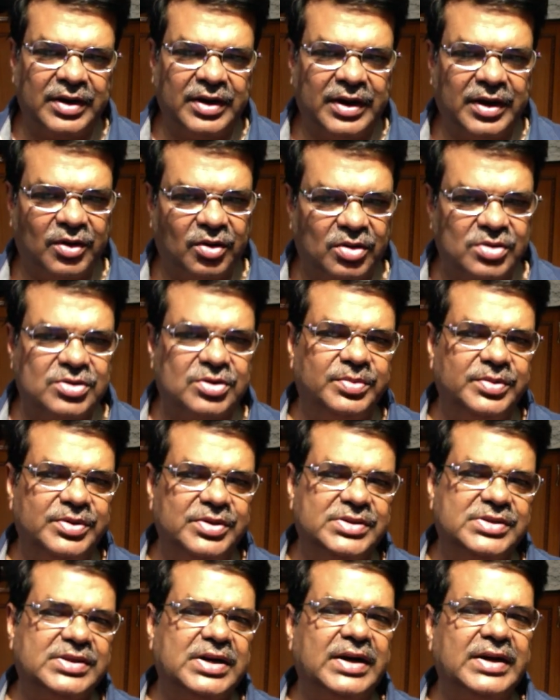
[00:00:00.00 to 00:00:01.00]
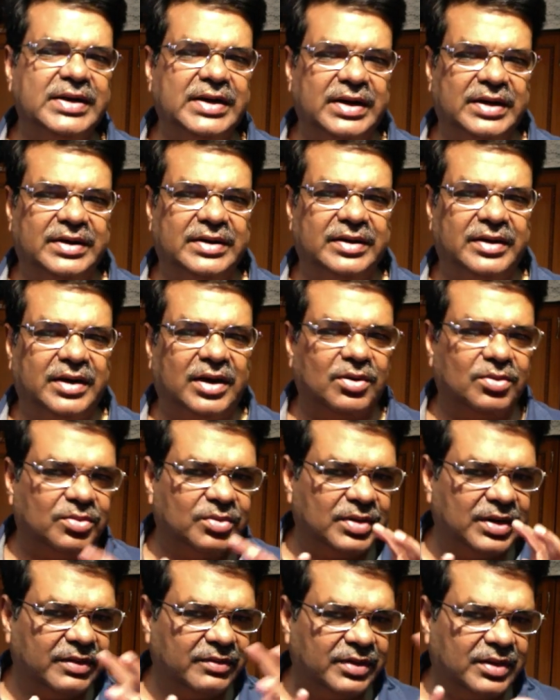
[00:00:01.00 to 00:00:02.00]
And also, when you study at Rahu,
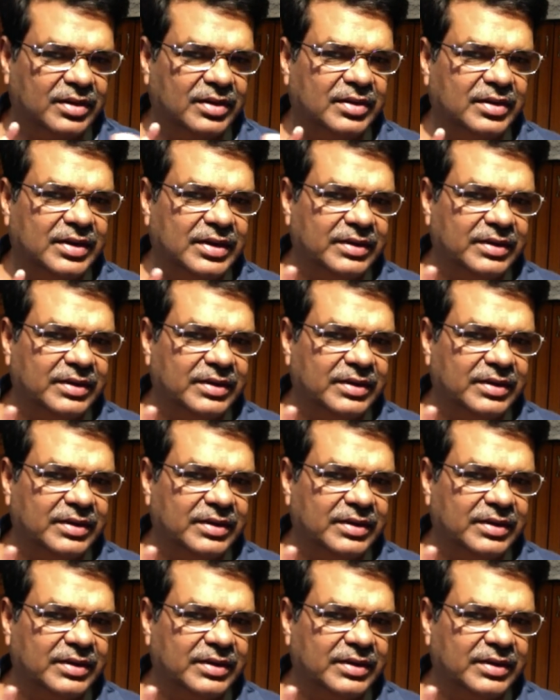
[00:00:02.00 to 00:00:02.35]
never